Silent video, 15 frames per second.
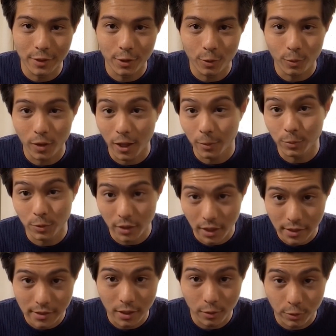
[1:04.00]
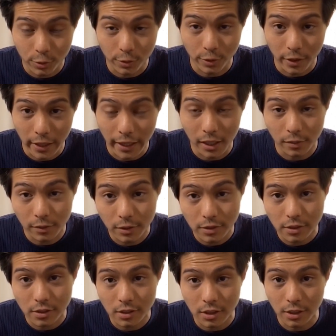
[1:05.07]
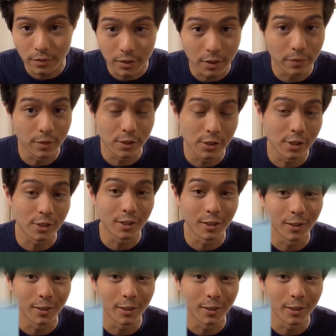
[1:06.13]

will help you guys out during your A-levels, even if it's just a little